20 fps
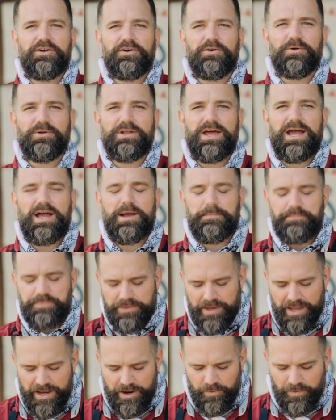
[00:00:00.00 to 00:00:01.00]
old ham?
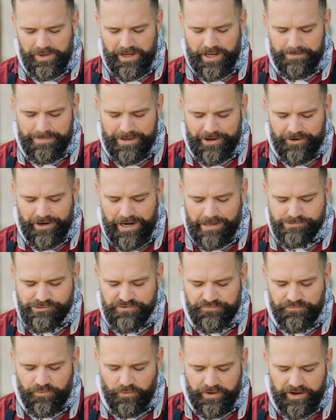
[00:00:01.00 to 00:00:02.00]
We got a better
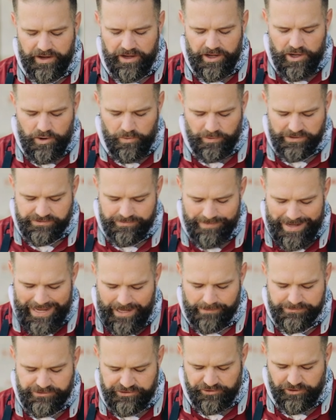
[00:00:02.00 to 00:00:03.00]
option for you with some
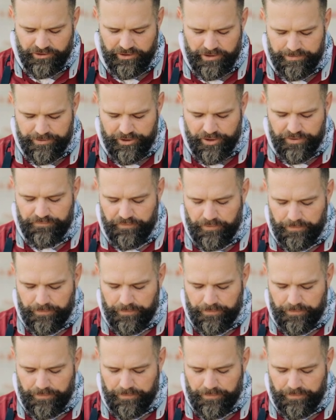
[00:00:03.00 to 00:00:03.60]
absolutely beautiful